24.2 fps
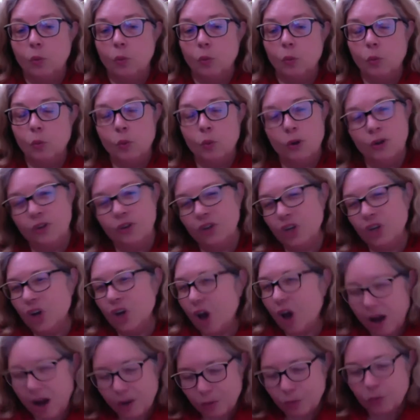we're
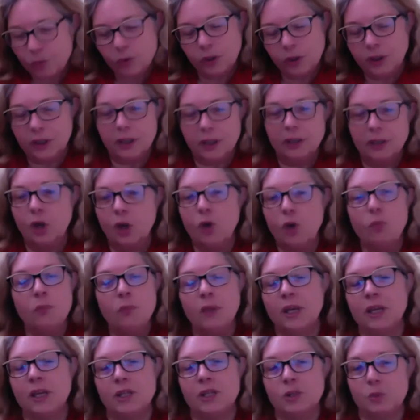not really alone
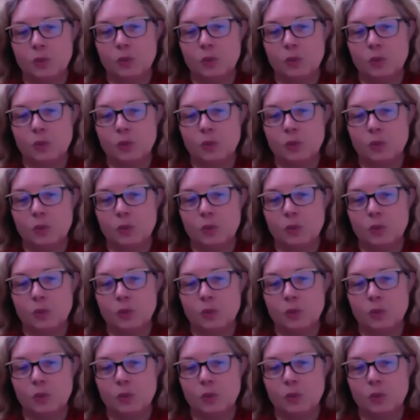because